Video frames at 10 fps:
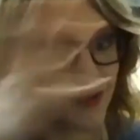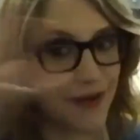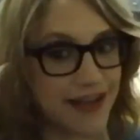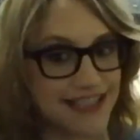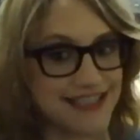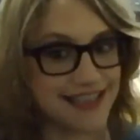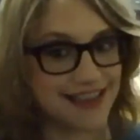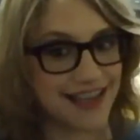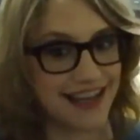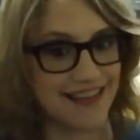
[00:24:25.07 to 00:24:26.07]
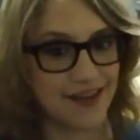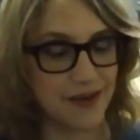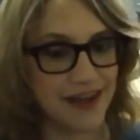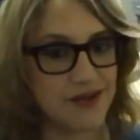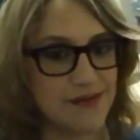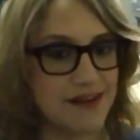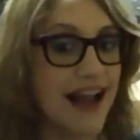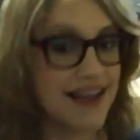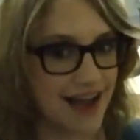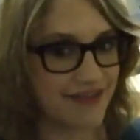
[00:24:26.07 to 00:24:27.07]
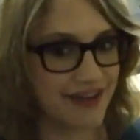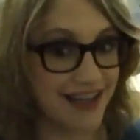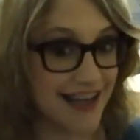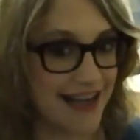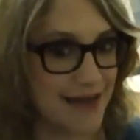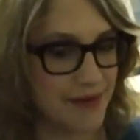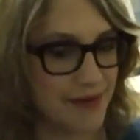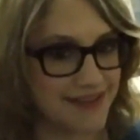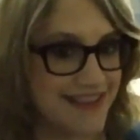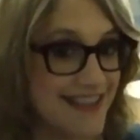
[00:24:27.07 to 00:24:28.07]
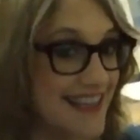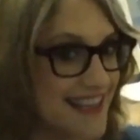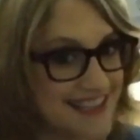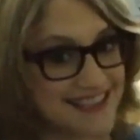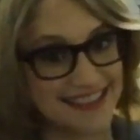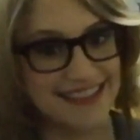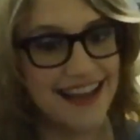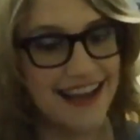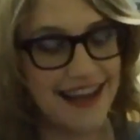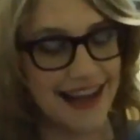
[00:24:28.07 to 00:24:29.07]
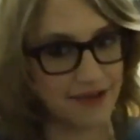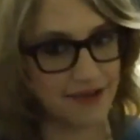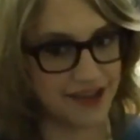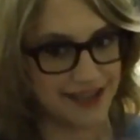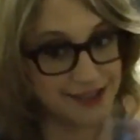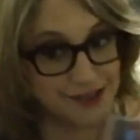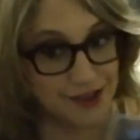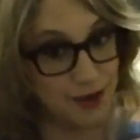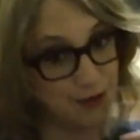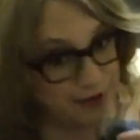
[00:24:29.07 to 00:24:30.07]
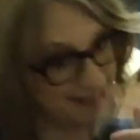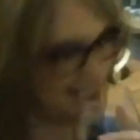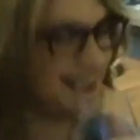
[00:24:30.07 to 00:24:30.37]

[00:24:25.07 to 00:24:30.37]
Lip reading: when he's in the rig, so I'm gonna toughen your nipples, didn't it? Love your suit.